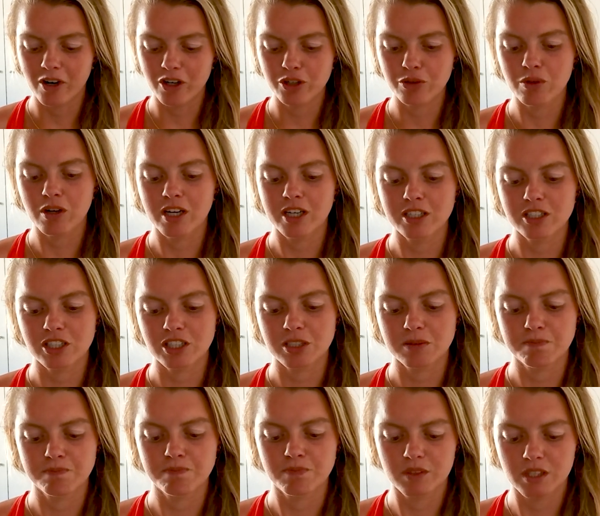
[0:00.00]

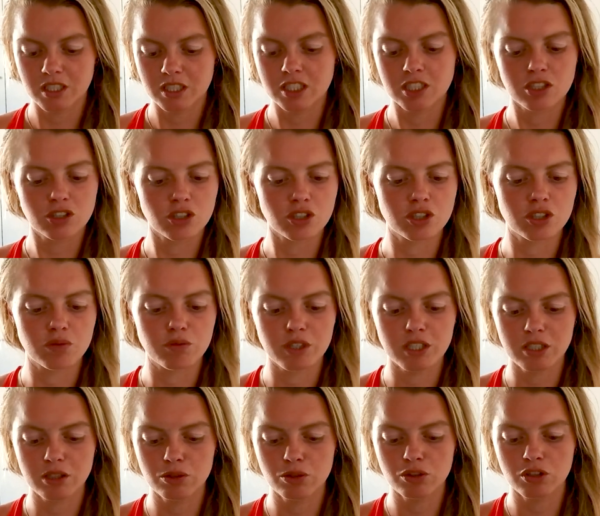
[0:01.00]
Otherwise, this is just a
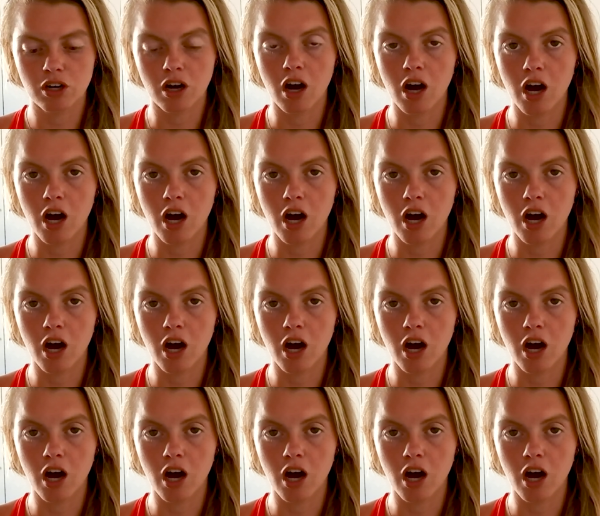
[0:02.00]
really good